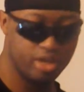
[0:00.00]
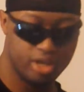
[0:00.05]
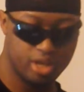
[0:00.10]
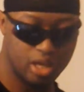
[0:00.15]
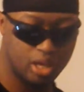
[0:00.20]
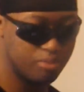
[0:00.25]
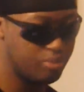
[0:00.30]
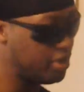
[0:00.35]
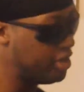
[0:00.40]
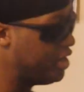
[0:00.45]

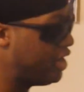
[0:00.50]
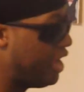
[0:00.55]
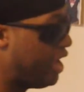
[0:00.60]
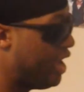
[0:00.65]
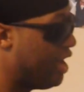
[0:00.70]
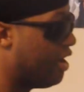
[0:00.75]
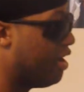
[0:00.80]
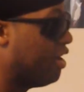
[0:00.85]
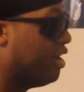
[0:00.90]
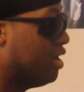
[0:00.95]
But
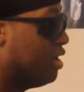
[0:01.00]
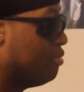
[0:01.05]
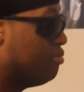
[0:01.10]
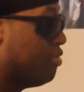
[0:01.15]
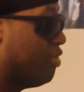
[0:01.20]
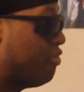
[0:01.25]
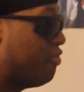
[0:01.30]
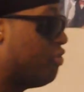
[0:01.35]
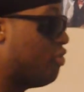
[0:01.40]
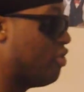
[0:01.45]
now,
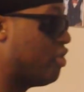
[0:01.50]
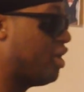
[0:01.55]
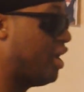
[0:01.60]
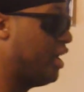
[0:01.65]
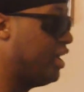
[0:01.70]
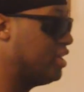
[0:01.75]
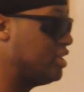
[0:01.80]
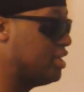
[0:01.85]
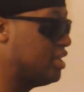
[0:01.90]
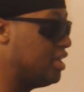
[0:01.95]
before
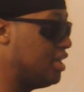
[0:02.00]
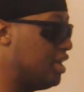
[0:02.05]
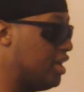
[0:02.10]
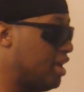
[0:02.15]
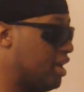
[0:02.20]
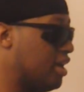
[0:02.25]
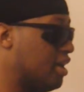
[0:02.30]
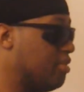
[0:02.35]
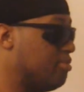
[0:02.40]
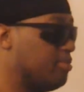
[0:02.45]

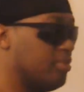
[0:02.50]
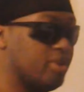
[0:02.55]
ATM